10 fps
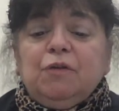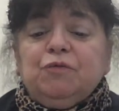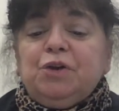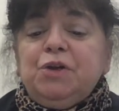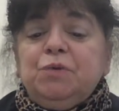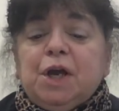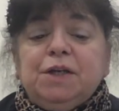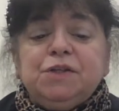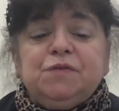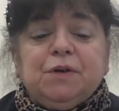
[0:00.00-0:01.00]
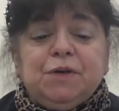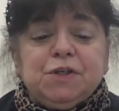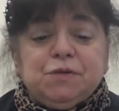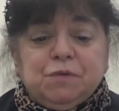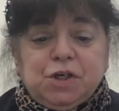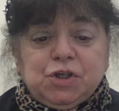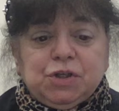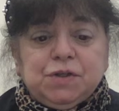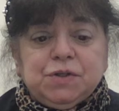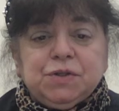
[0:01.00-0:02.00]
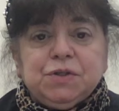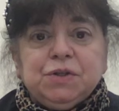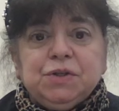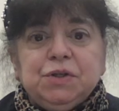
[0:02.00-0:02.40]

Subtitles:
reunite its various regions.